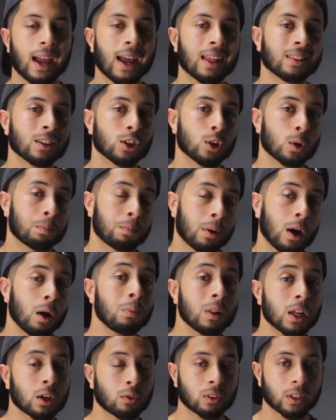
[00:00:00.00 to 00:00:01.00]
and your
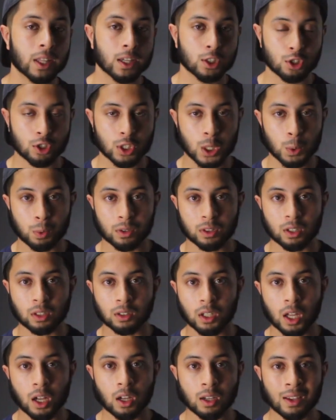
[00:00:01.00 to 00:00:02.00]
public relationship with
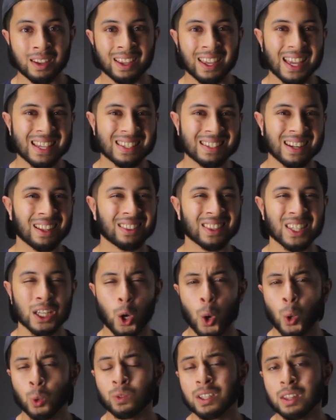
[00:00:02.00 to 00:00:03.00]
Allah is not the
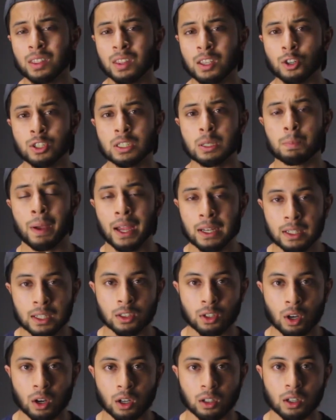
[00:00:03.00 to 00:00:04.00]
only thing you're
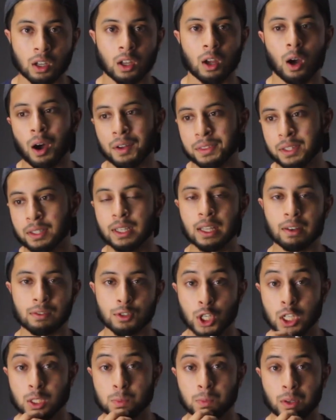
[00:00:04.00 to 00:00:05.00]
dependent on the Day of
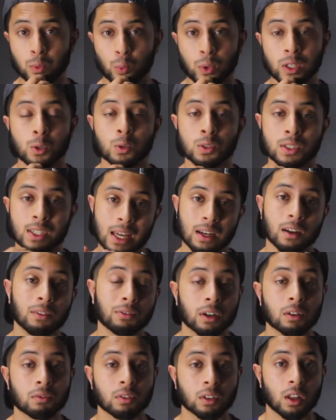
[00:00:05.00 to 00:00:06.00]
Judgment when you stand in
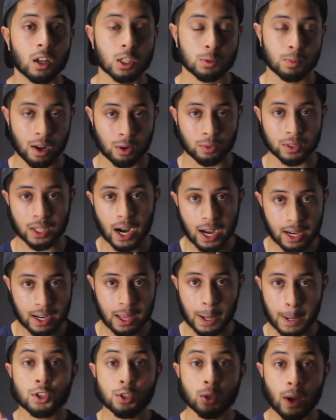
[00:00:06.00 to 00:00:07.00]
front of Allah subhanahu wa ta'ala.
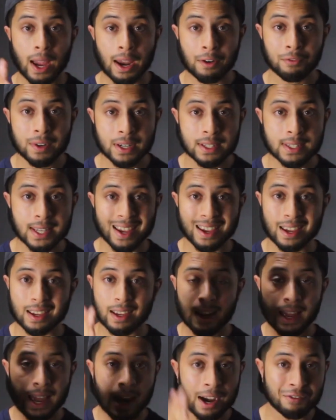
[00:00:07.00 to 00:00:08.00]
So every
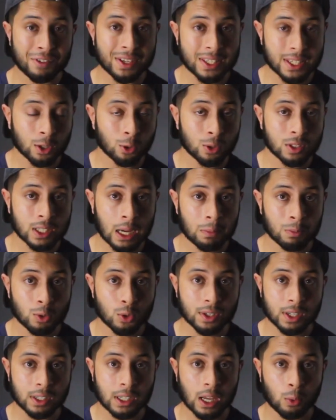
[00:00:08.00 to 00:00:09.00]
day, every single time you
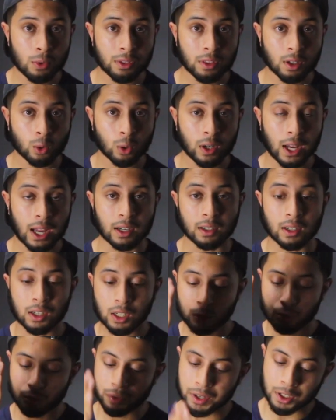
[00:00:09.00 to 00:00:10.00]
sit down with the Quran,
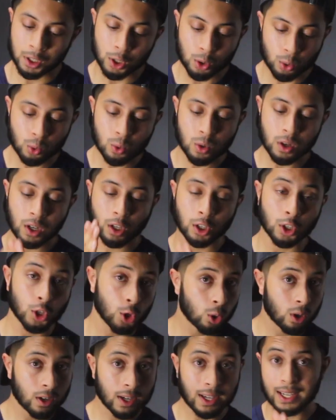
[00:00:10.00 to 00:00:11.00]
renew
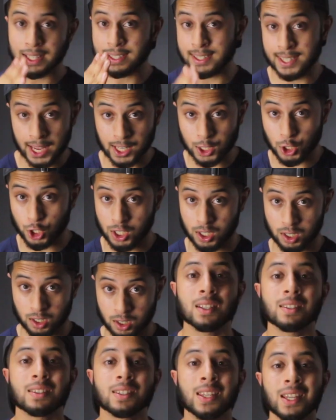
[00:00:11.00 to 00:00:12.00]
your intention.
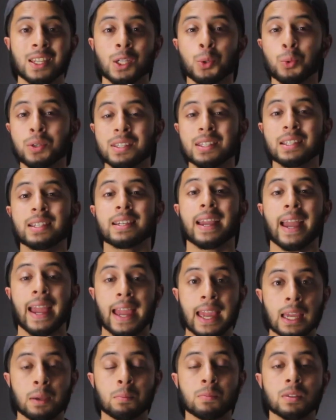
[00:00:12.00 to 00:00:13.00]
Continuously
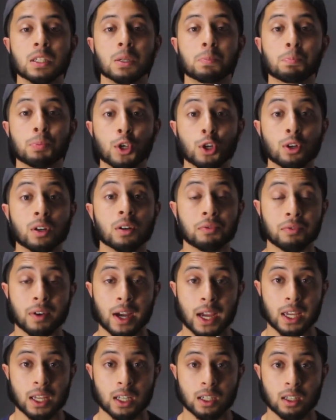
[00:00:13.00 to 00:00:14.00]
aim to
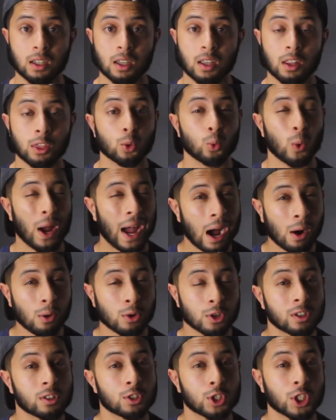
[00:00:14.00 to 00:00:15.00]
purify it
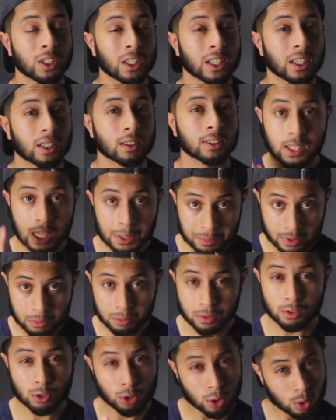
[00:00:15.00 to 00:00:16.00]
throughout your journey. Tip
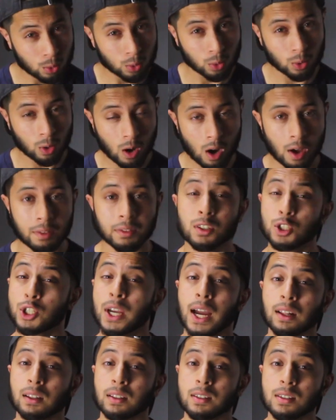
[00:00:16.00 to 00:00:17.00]
number two on the
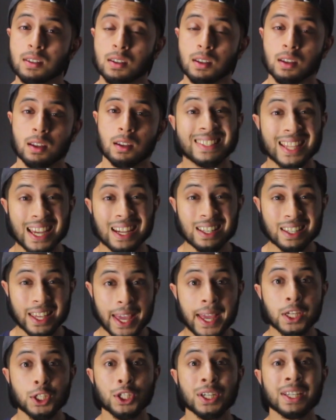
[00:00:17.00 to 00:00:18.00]
checklist,
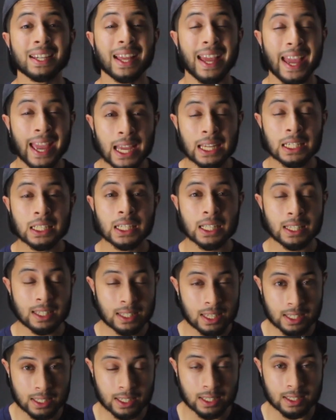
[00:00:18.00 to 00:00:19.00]
dedication and
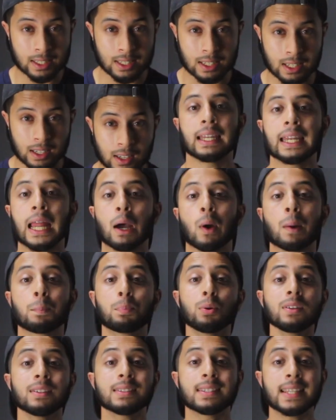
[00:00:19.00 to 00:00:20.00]
consistency. Now, I
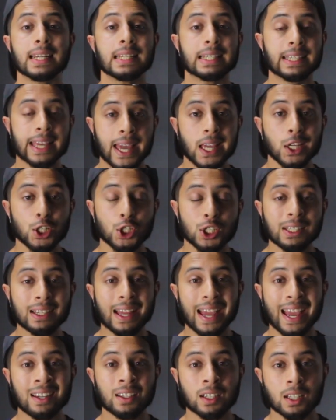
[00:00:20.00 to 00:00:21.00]
put dedication
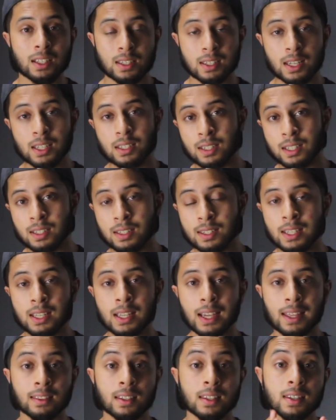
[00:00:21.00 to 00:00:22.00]
and
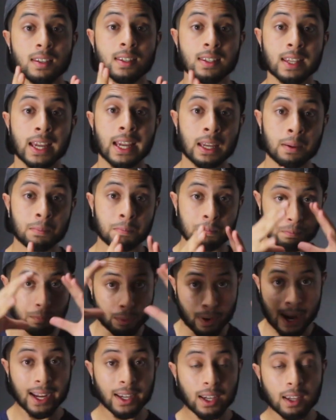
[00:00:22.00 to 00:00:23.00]
consistency in the same
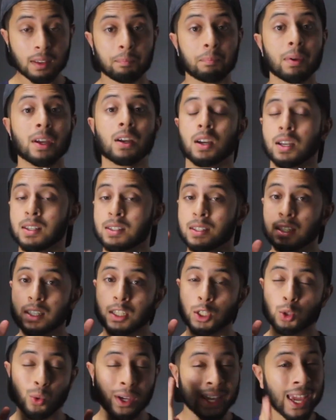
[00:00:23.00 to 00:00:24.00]
bracket because
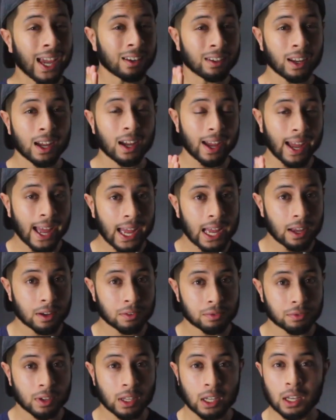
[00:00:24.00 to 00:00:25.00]
you cannot
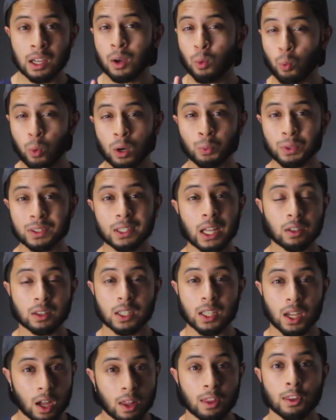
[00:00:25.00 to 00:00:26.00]
have one without
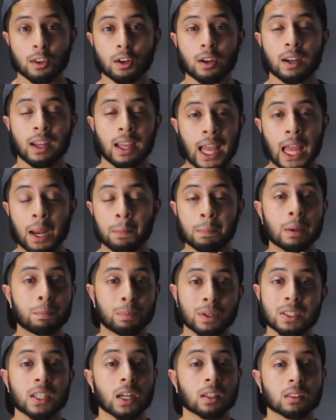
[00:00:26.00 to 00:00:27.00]
the other and be
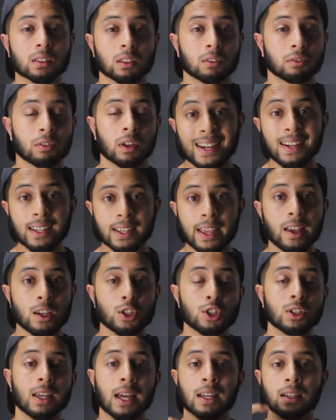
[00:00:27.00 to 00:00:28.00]
productive.
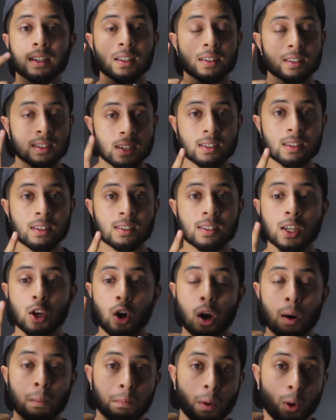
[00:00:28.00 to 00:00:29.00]
Dedication and consistency
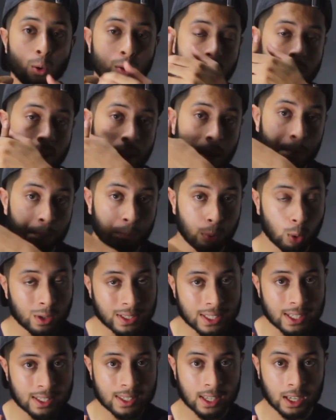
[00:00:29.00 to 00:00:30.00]
are both
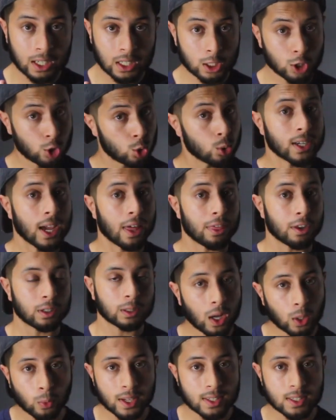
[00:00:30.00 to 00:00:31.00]
important together.
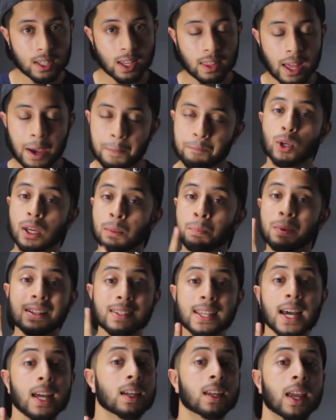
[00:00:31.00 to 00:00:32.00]
Why do I say that? You can be
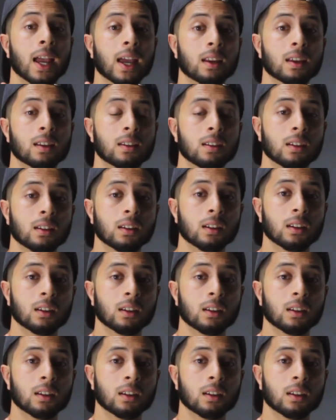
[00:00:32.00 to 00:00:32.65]
dedicated